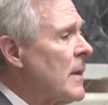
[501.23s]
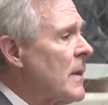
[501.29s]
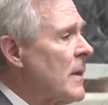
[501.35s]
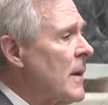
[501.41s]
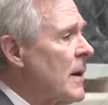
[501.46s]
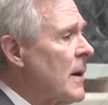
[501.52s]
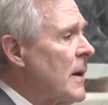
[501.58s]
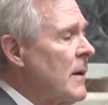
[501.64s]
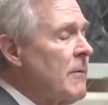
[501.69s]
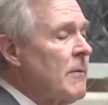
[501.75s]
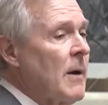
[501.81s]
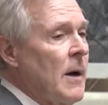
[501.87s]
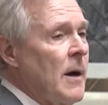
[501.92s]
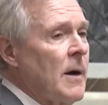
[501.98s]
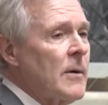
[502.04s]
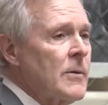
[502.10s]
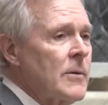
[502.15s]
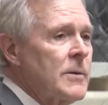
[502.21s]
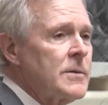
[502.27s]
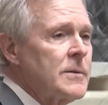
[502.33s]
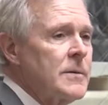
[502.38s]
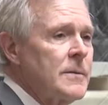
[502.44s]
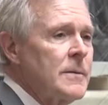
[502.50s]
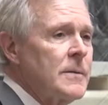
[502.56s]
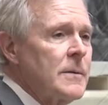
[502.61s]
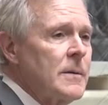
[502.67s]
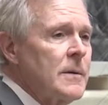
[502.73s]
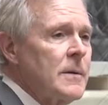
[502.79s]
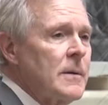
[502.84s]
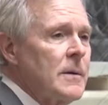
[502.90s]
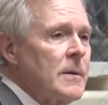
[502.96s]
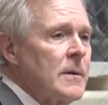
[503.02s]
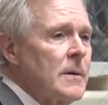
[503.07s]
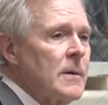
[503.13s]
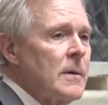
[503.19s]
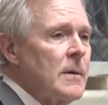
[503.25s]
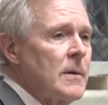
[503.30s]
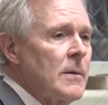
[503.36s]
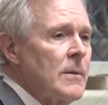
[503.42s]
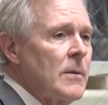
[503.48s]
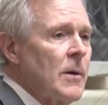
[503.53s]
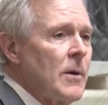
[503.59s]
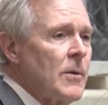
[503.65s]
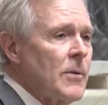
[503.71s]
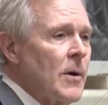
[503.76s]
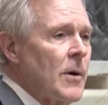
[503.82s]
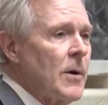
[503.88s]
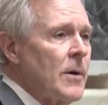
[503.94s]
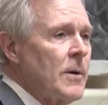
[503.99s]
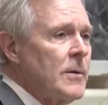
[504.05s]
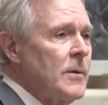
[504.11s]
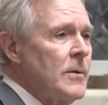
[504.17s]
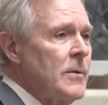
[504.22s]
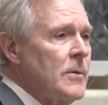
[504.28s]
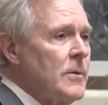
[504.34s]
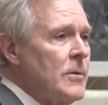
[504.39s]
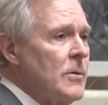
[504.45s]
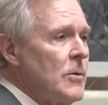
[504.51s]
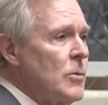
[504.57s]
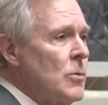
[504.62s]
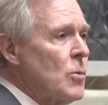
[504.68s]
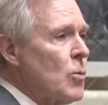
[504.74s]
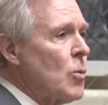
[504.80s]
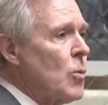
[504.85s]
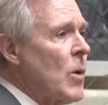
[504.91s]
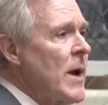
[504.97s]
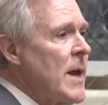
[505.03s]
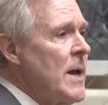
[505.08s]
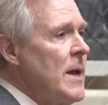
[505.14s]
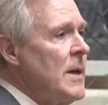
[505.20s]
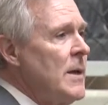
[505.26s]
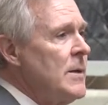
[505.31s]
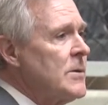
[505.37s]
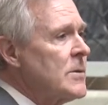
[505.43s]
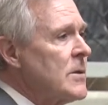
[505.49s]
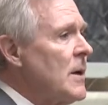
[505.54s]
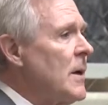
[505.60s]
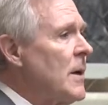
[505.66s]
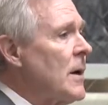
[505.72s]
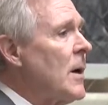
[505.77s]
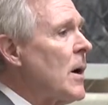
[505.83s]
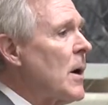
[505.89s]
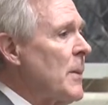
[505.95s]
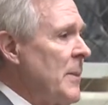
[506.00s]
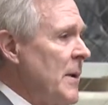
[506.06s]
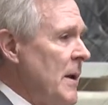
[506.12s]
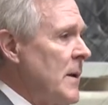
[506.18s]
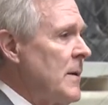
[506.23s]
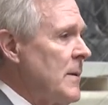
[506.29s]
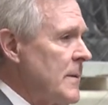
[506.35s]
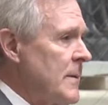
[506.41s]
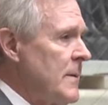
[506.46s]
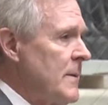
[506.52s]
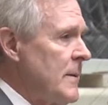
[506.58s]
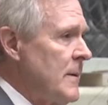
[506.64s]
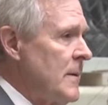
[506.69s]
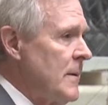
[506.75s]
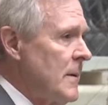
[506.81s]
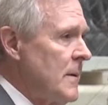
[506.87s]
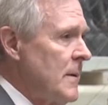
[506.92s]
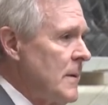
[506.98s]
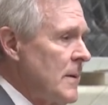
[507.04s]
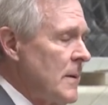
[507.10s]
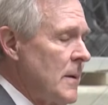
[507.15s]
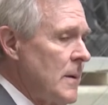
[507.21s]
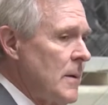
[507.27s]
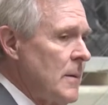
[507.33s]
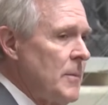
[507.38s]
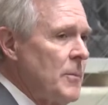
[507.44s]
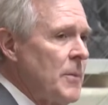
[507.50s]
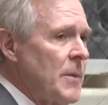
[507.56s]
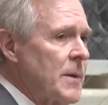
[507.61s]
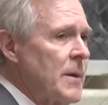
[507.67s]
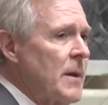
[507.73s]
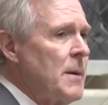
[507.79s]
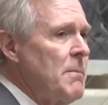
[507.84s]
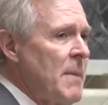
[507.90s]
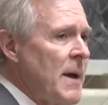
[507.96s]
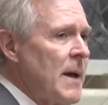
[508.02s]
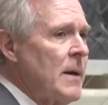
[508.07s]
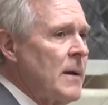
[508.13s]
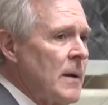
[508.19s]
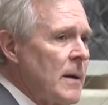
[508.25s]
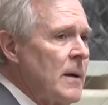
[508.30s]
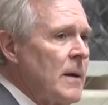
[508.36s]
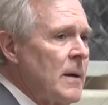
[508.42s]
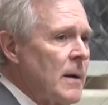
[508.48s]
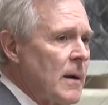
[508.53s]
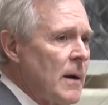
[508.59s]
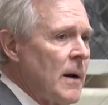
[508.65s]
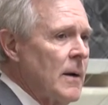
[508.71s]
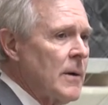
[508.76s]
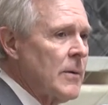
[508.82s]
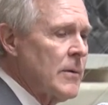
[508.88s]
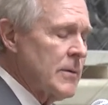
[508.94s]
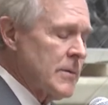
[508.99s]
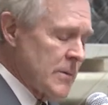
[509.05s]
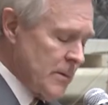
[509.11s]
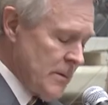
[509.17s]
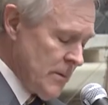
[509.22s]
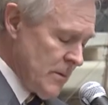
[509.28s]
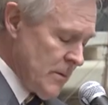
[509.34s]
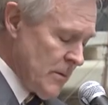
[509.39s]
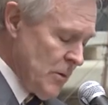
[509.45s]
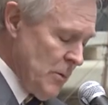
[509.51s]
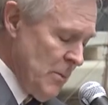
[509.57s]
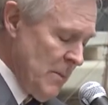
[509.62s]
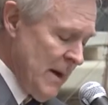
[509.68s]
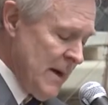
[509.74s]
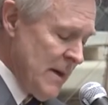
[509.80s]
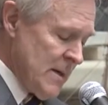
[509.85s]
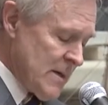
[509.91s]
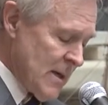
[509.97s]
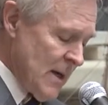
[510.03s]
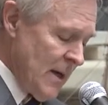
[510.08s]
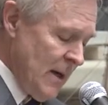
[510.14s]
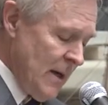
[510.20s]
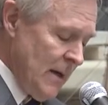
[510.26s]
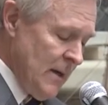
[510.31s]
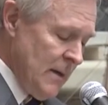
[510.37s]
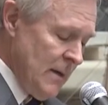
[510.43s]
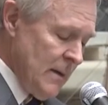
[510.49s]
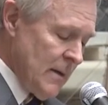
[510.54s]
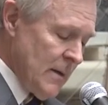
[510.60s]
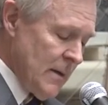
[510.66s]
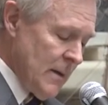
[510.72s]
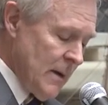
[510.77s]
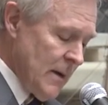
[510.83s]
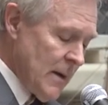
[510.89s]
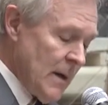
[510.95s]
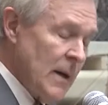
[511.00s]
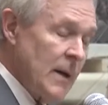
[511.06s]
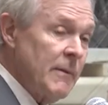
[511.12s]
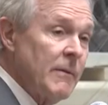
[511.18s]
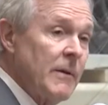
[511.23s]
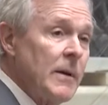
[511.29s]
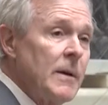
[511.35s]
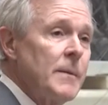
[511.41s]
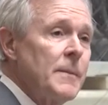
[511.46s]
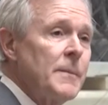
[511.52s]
they gave Congress the authority to raise an army, but they mandated Congress to maintain a Navy.